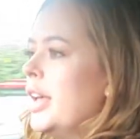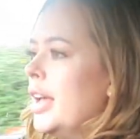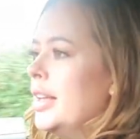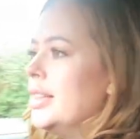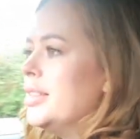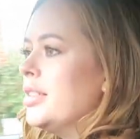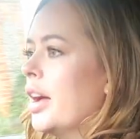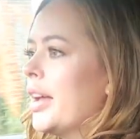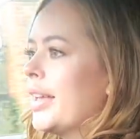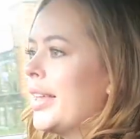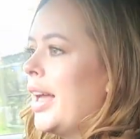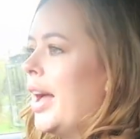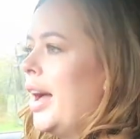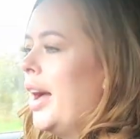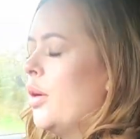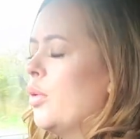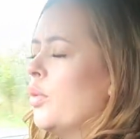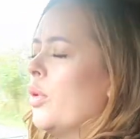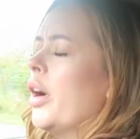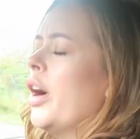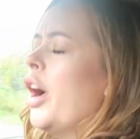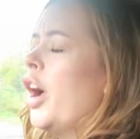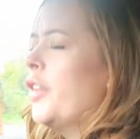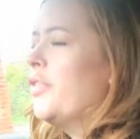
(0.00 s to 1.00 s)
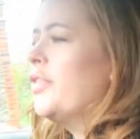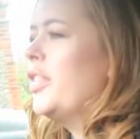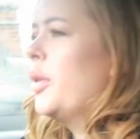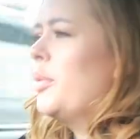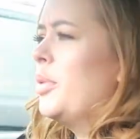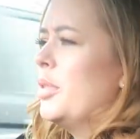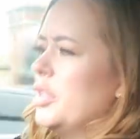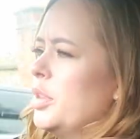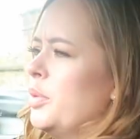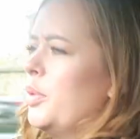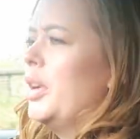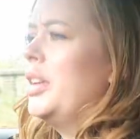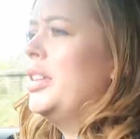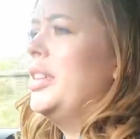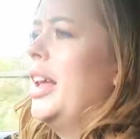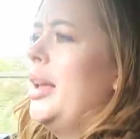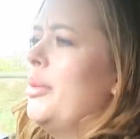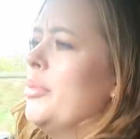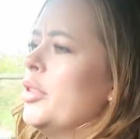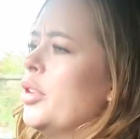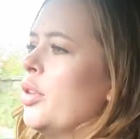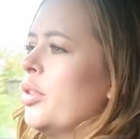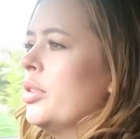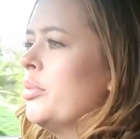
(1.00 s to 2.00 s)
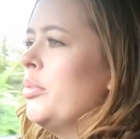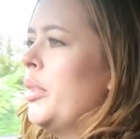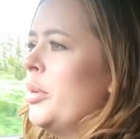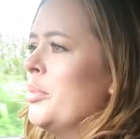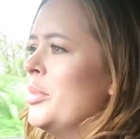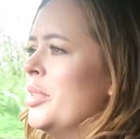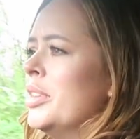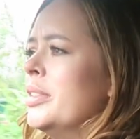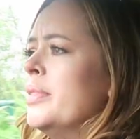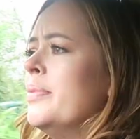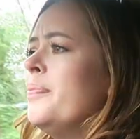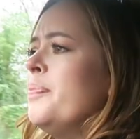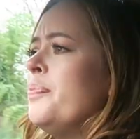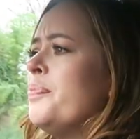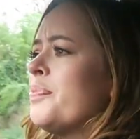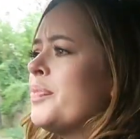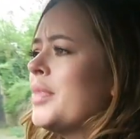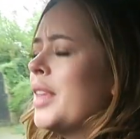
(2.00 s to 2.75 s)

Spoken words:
Is I get, well, hopefully I will do one day, but not at the moment,